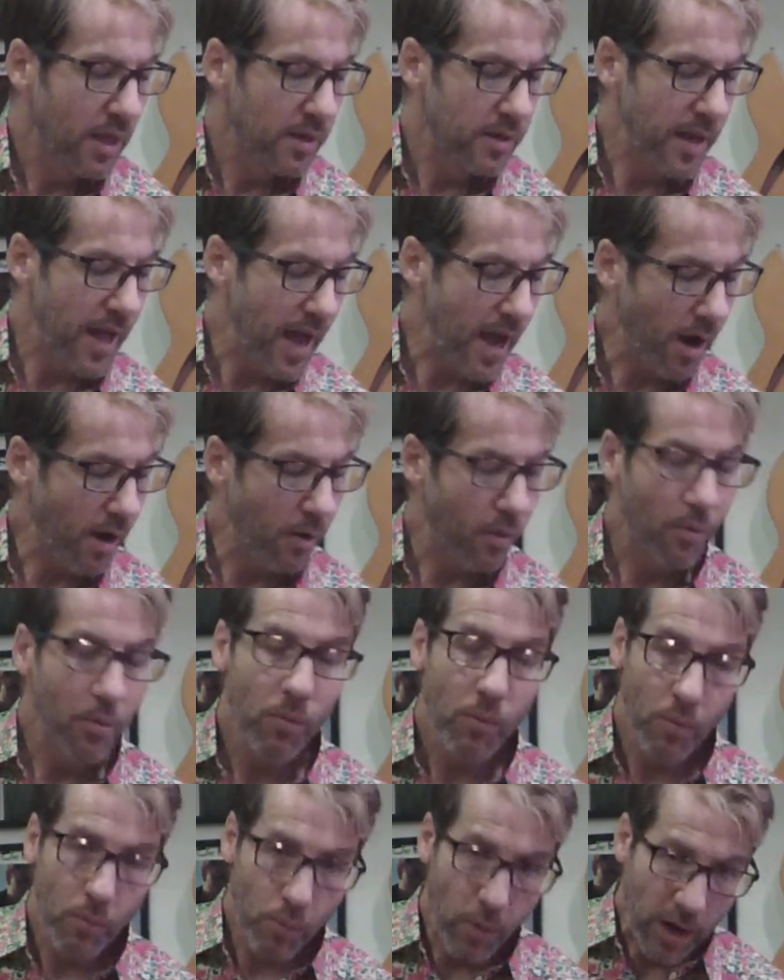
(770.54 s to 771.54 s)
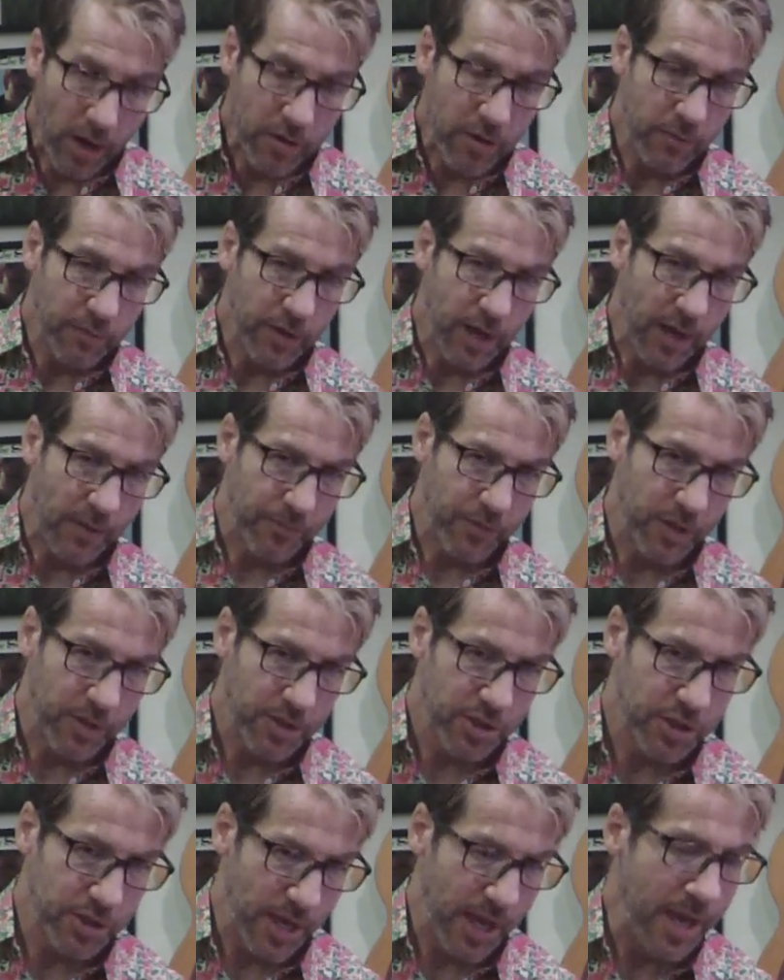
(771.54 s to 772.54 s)
Now, while you've got this
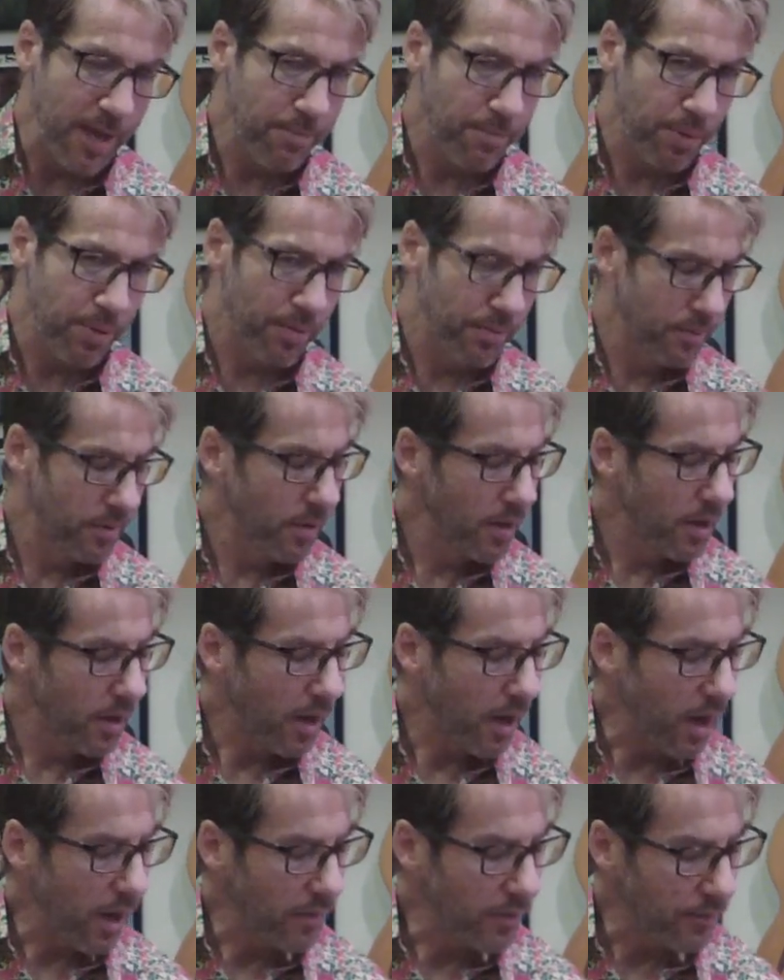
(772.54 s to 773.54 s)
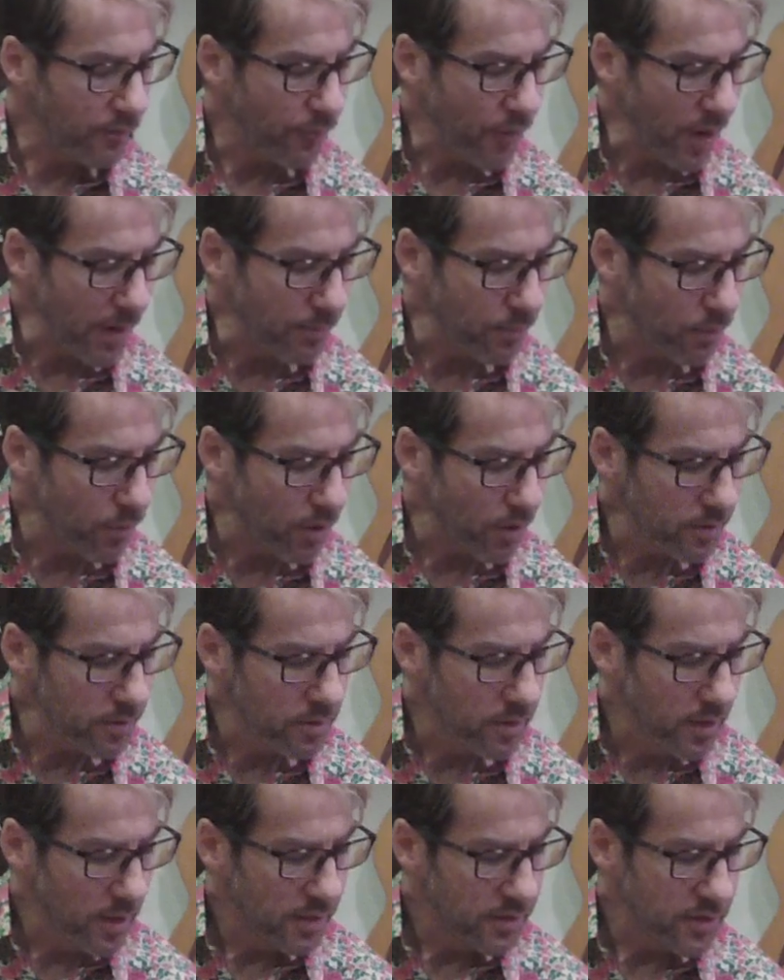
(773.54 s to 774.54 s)
shape on the fretboard,
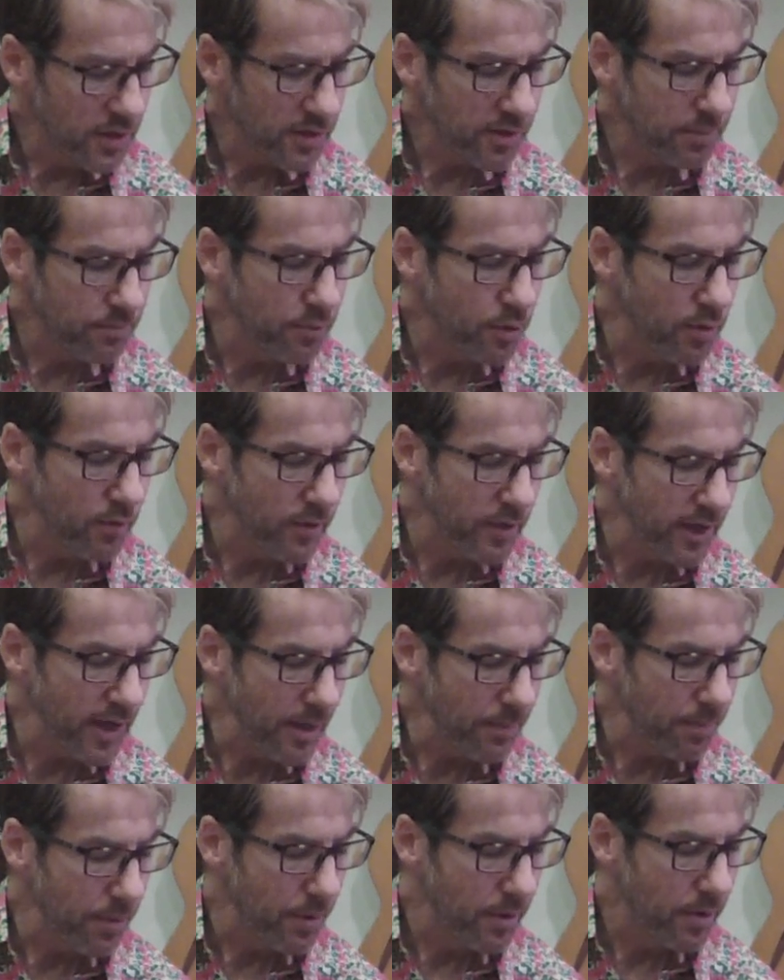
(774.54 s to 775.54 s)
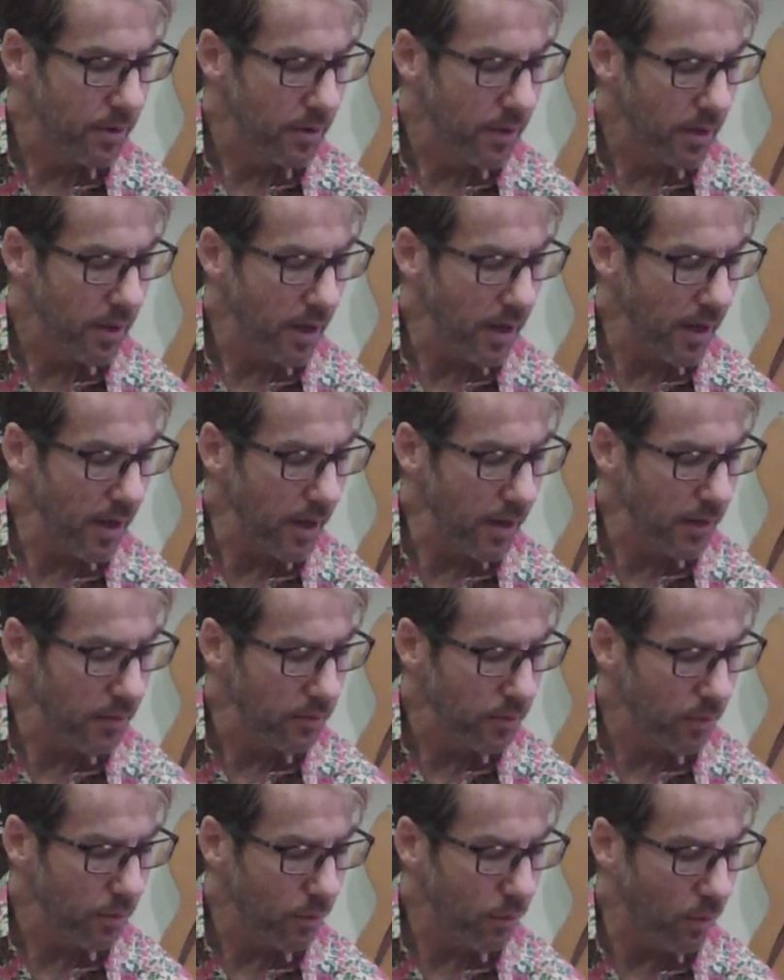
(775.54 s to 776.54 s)
just move it up
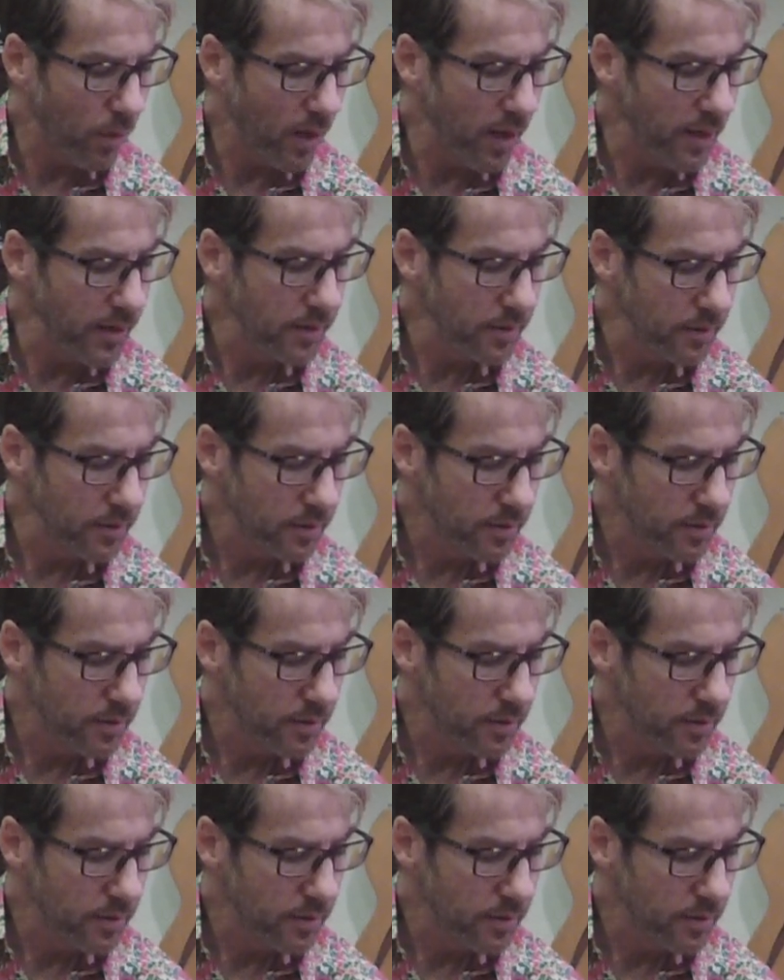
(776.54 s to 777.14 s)
1